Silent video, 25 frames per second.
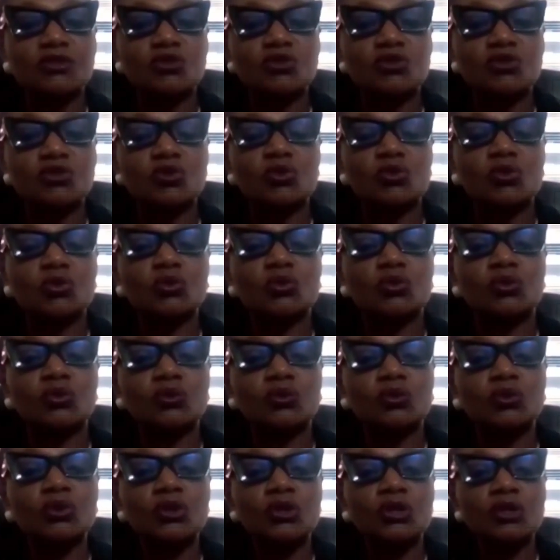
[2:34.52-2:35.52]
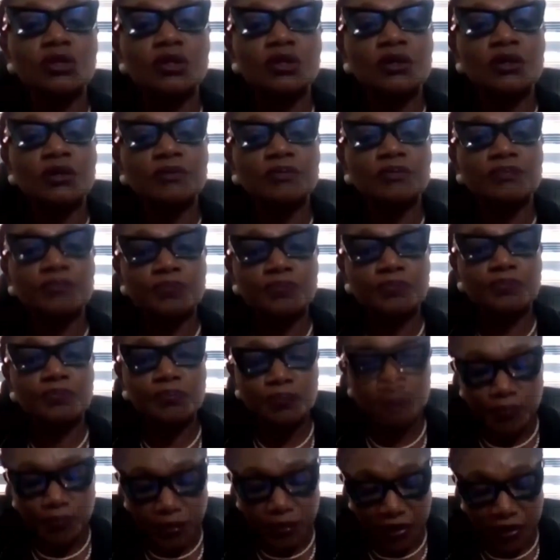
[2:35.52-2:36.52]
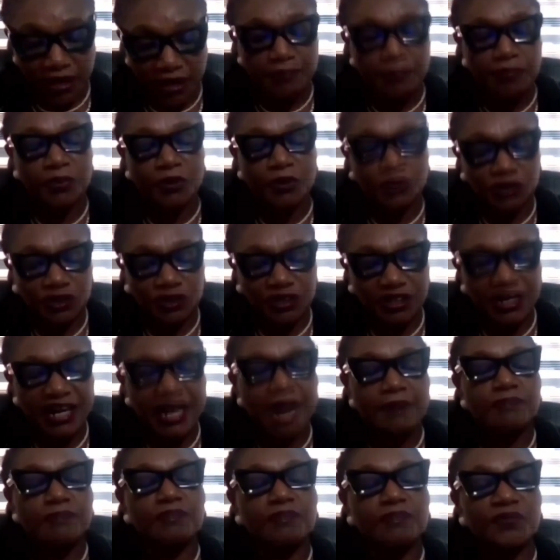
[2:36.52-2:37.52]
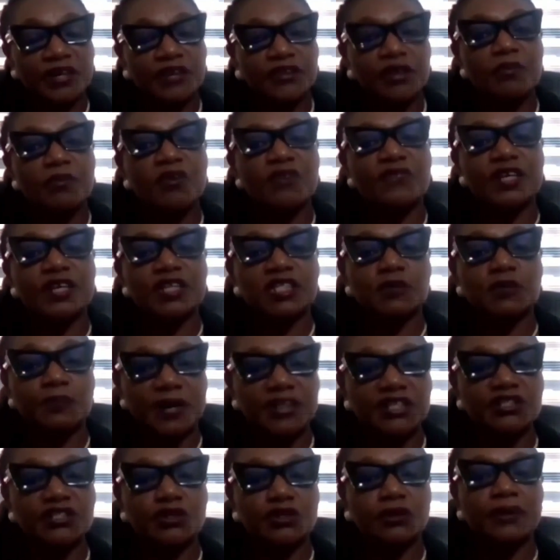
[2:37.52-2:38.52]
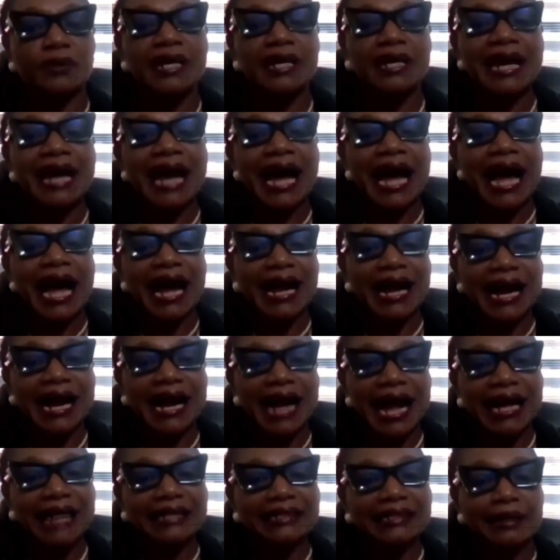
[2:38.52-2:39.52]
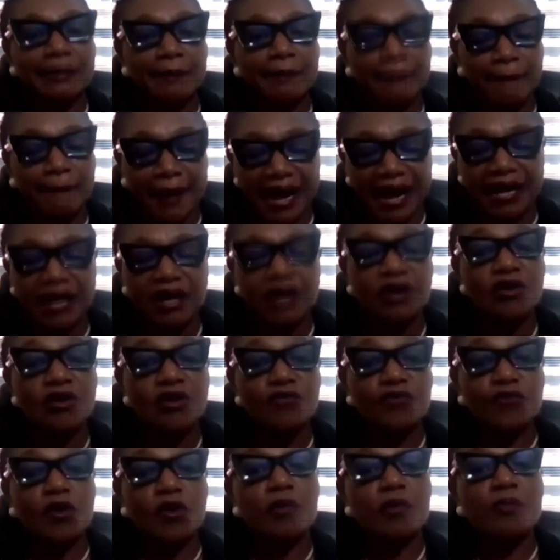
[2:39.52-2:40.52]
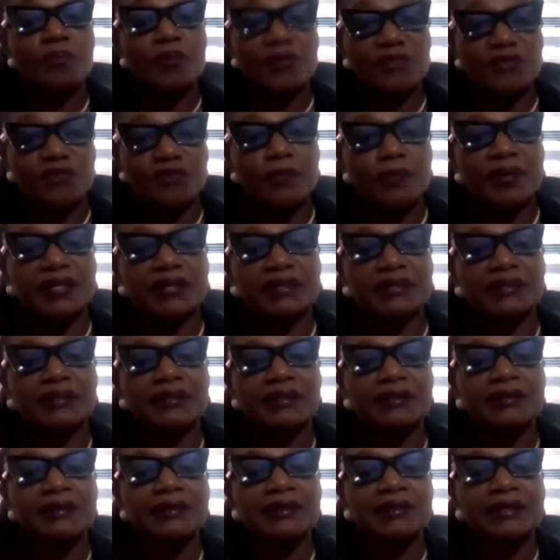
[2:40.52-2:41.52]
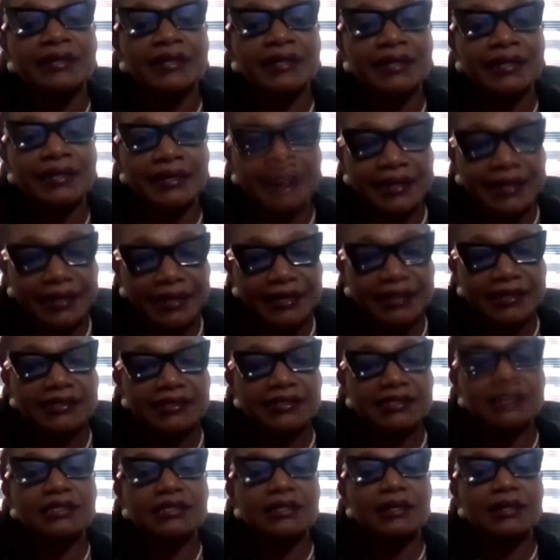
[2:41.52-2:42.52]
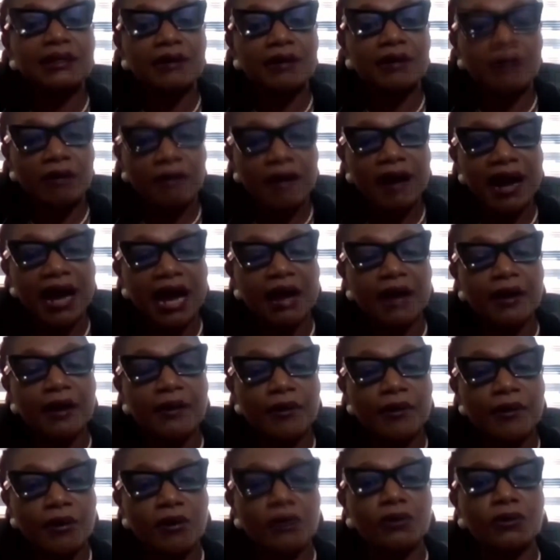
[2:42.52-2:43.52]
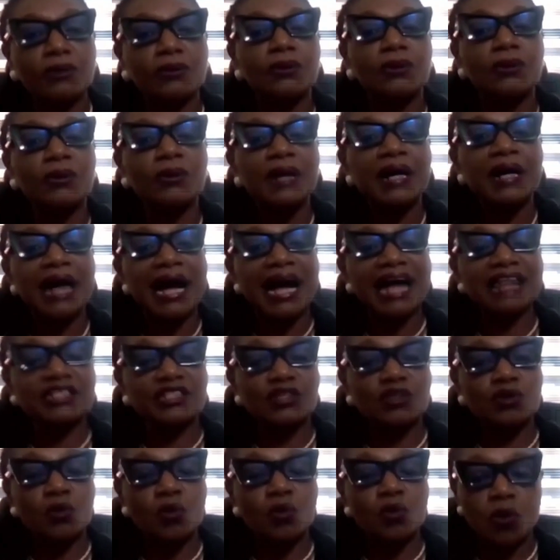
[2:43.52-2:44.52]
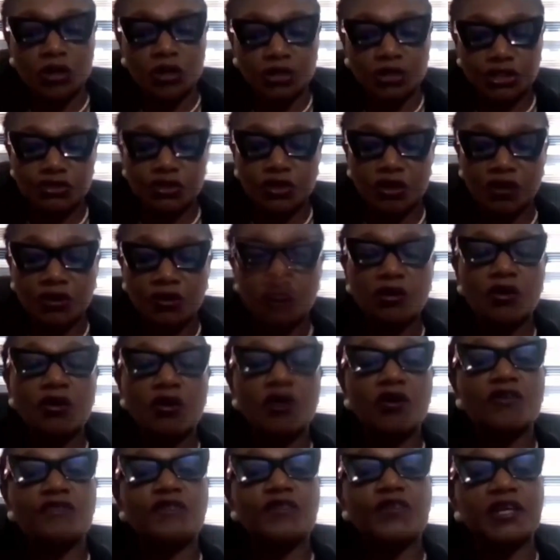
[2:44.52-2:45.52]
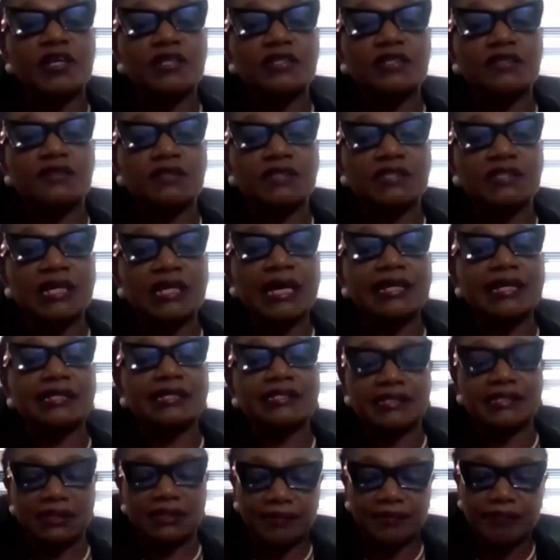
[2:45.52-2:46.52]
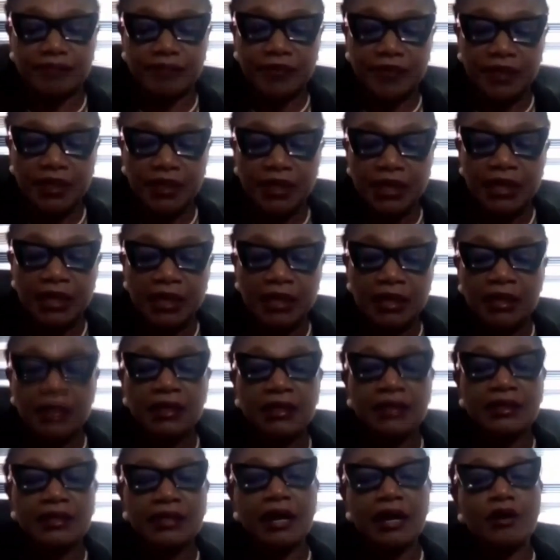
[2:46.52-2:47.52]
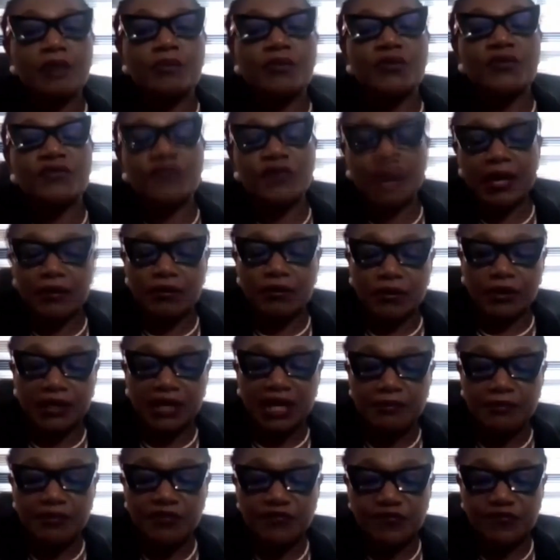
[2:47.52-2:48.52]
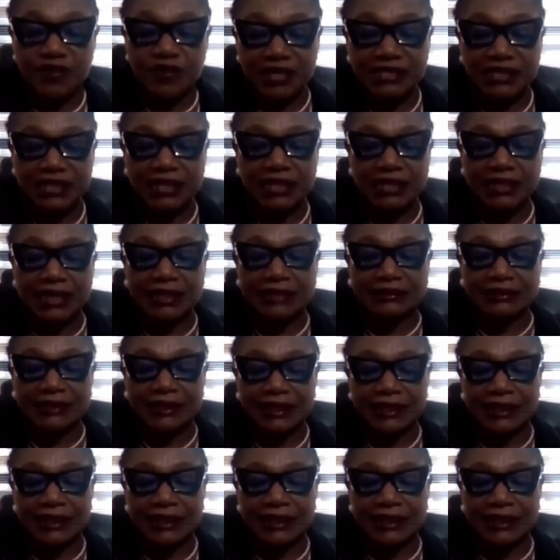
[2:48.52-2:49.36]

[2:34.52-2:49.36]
to restrict freedom of expression and guard the bar from performing his or her role as the watchdog of a society. Now, before I go in, let me first say that